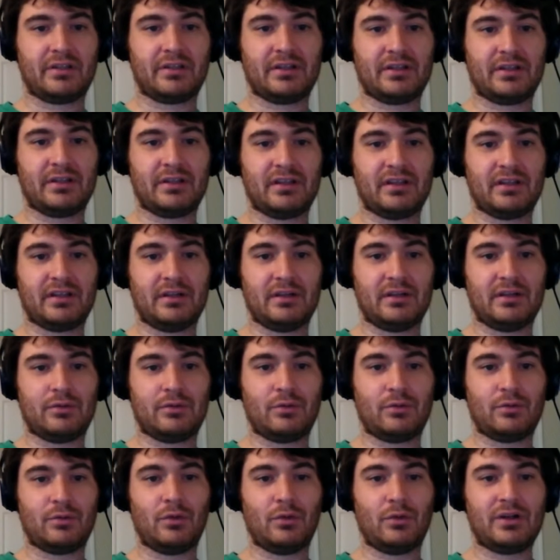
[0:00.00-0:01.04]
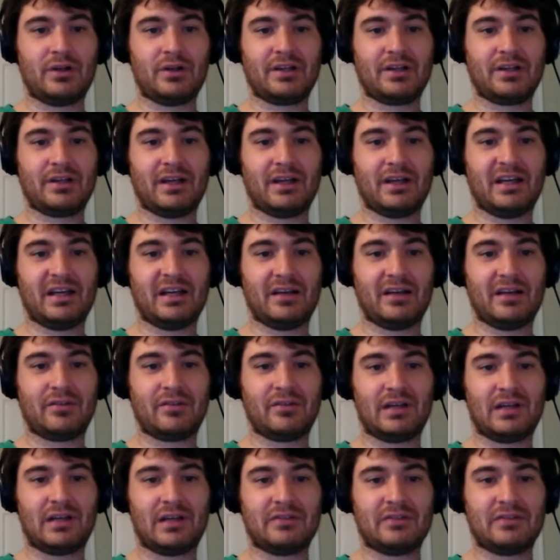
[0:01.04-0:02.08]
The one guy I have
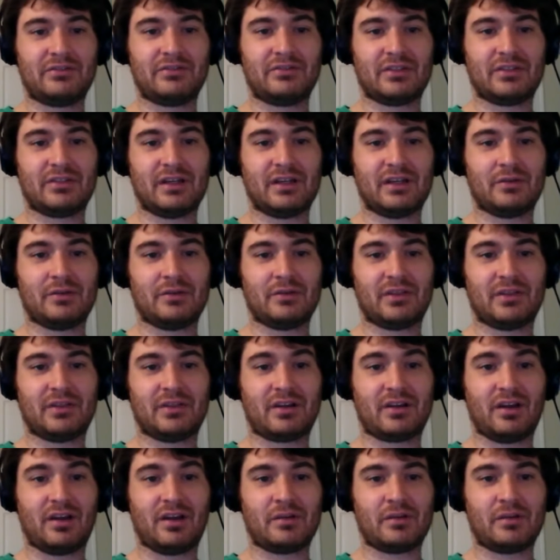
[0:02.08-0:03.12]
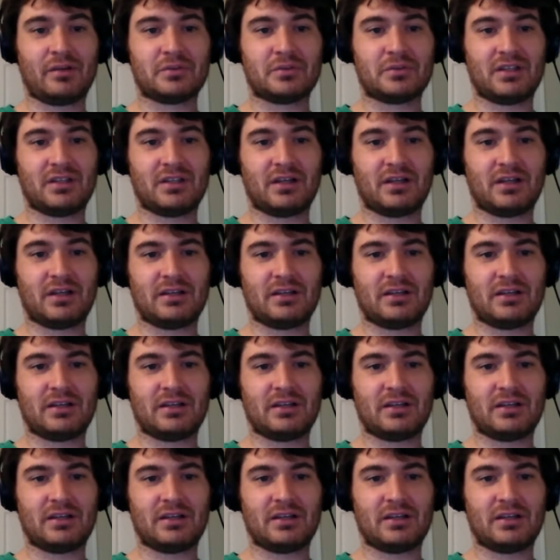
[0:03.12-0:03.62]
left with the Cubs,